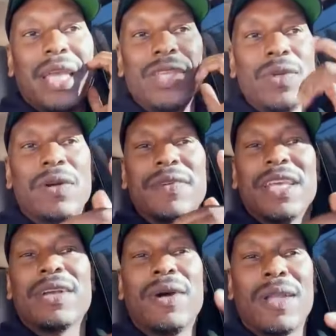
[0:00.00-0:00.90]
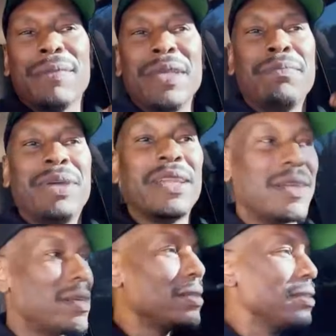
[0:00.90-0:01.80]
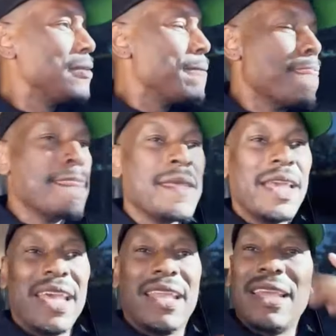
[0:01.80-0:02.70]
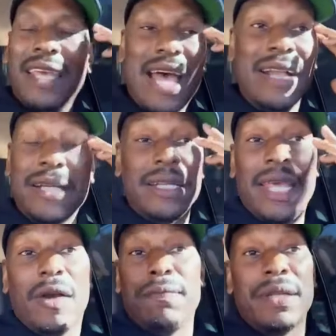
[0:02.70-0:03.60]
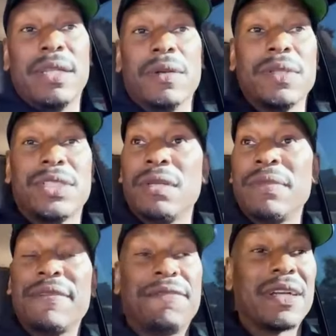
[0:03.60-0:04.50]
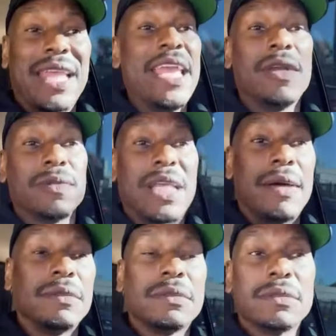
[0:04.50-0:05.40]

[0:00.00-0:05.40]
And you over there calling me bitter, and I couldn't help but notice your motherfucking ankles out.